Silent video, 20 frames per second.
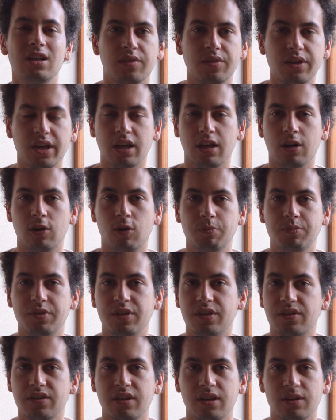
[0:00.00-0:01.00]
So yeah, I hope
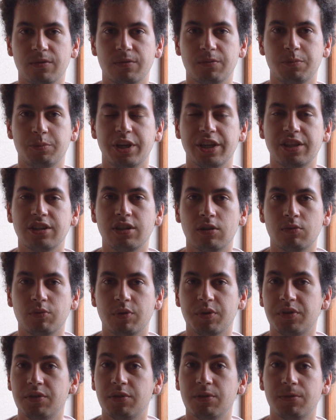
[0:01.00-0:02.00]
this kind of breakdown
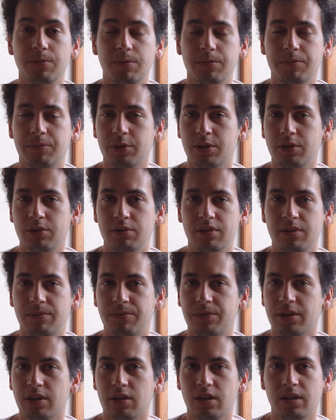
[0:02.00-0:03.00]
was useful for you
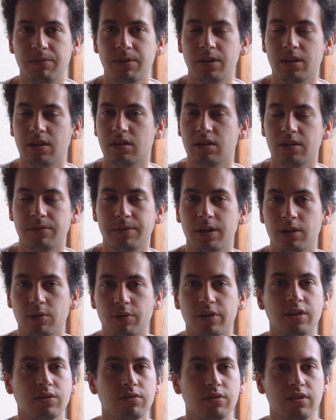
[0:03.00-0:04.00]
if you're
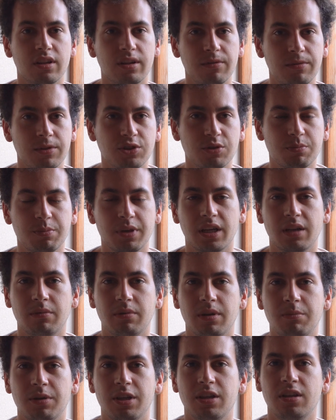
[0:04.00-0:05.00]
looking to live in Japan
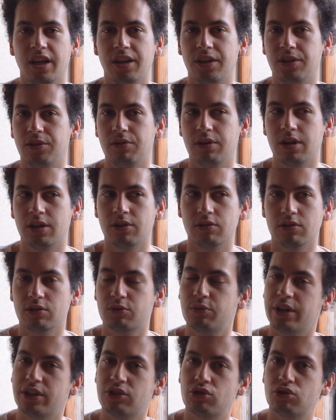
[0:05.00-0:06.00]
maybe, and you are not
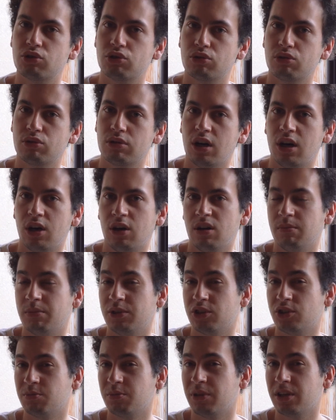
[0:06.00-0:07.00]
quite sure how
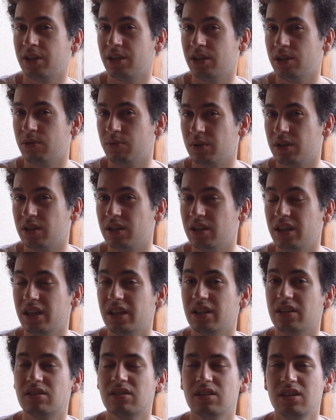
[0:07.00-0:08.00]
much money you would need